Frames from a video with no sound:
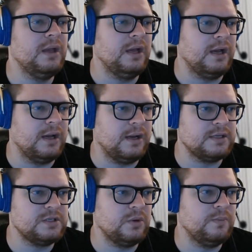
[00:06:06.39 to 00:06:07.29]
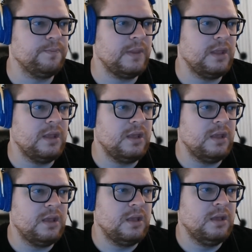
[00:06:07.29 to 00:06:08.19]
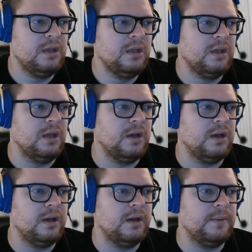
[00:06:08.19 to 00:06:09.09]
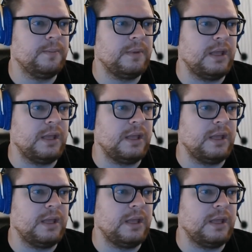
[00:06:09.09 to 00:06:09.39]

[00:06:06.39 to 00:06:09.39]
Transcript: Uh, so, um,